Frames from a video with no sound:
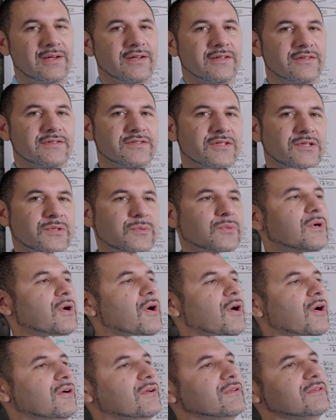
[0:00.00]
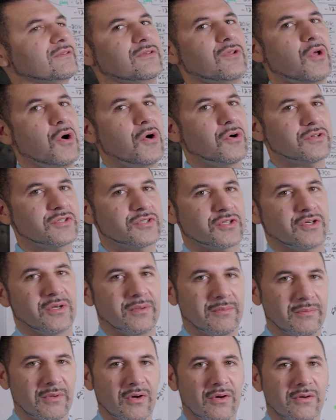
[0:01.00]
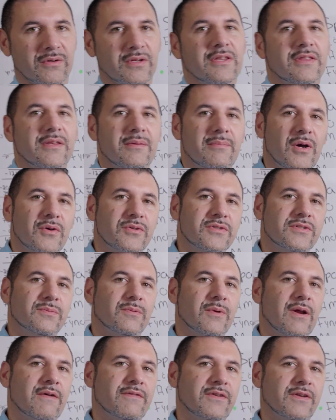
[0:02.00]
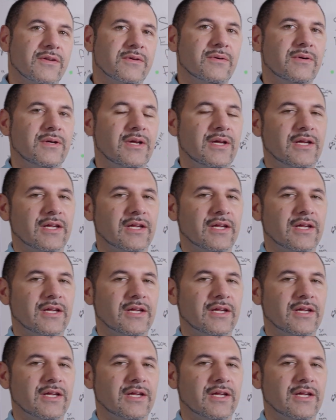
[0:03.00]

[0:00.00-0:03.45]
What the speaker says: And so we're all long-term earning the most revenue,